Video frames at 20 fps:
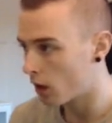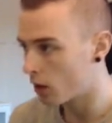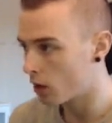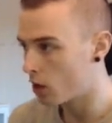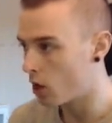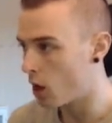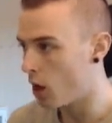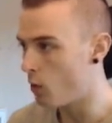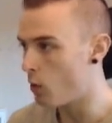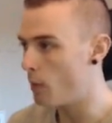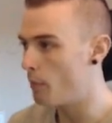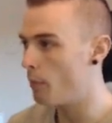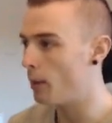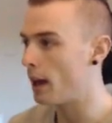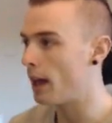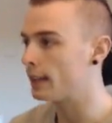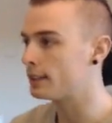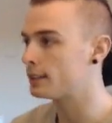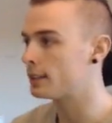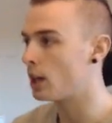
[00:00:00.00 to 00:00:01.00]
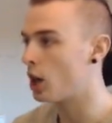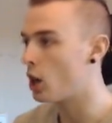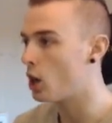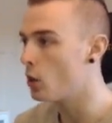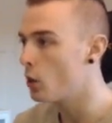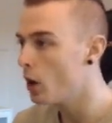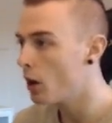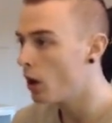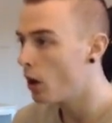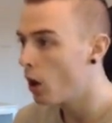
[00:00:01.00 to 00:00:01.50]
Come on,
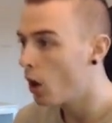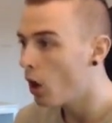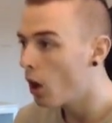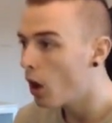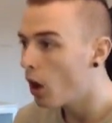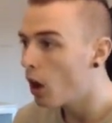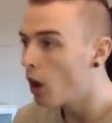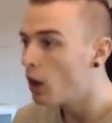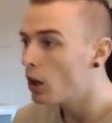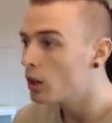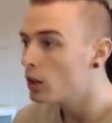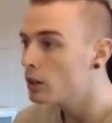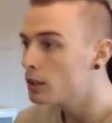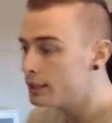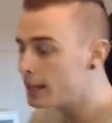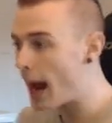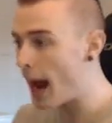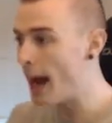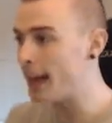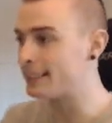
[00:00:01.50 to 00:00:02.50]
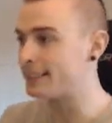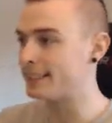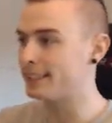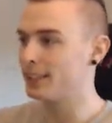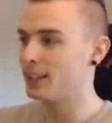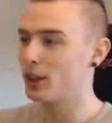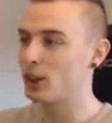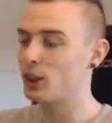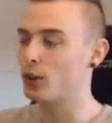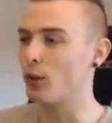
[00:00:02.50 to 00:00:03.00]
Palacio. Yes!
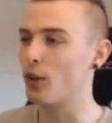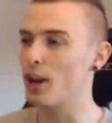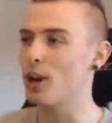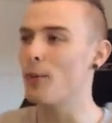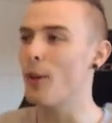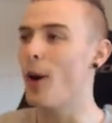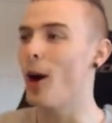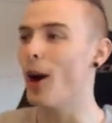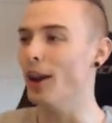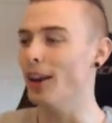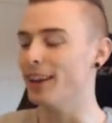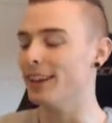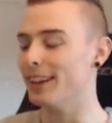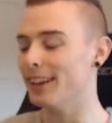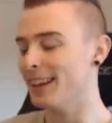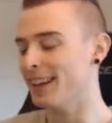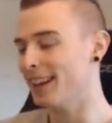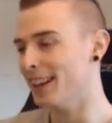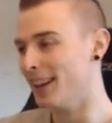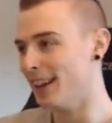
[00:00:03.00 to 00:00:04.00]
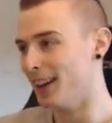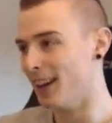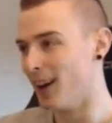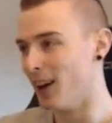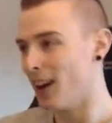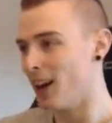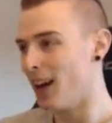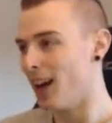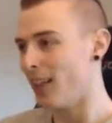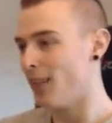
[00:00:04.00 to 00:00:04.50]
3-1!
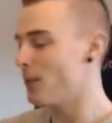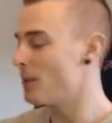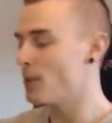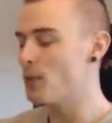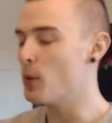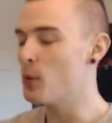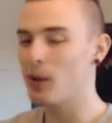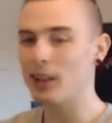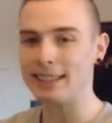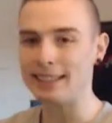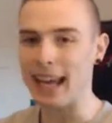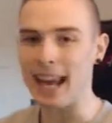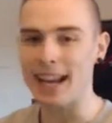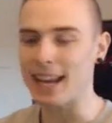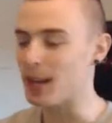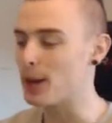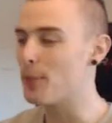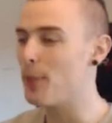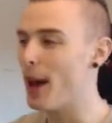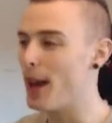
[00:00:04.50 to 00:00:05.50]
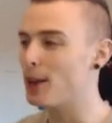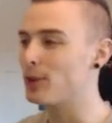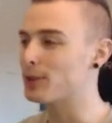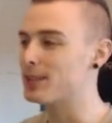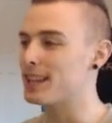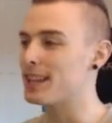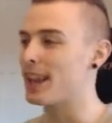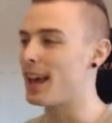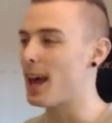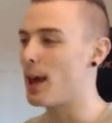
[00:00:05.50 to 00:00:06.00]
We would have taken a
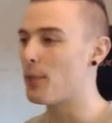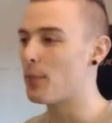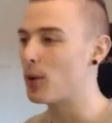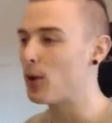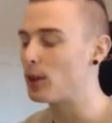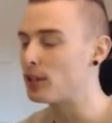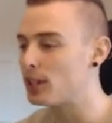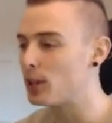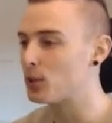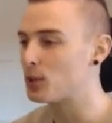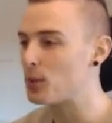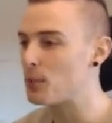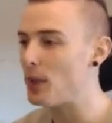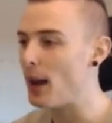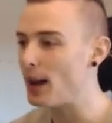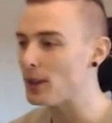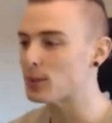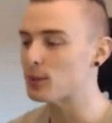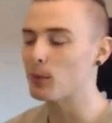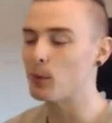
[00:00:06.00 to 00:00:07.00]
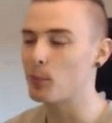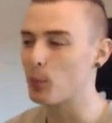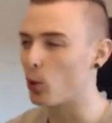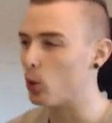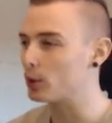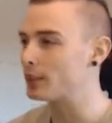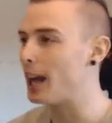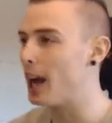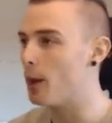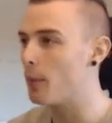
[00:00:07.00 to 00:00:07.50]
penalty there because he was about to be
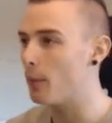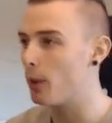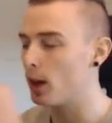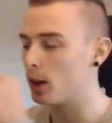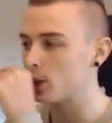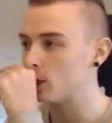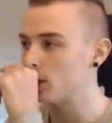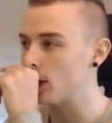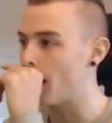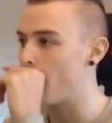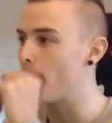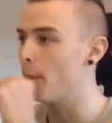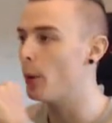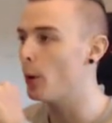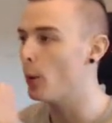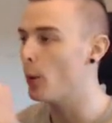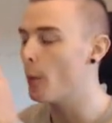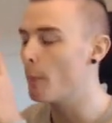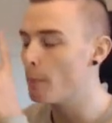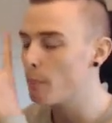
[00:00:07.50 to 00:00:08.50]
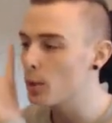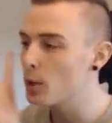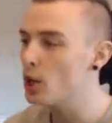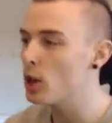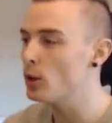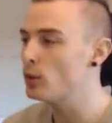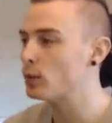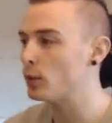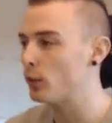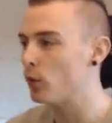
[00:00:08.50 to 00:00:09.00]
brought down by a shirt pull.
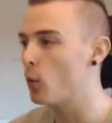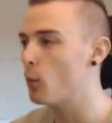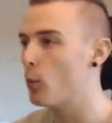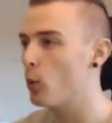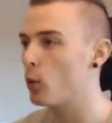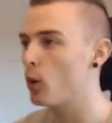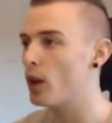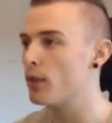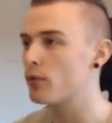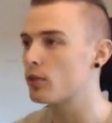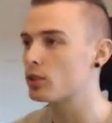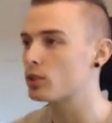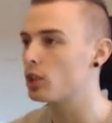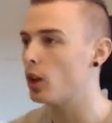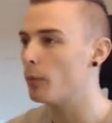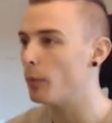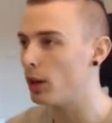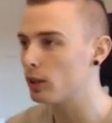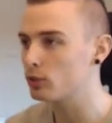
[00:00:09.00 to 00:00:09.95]
Beautiful ball over the top. I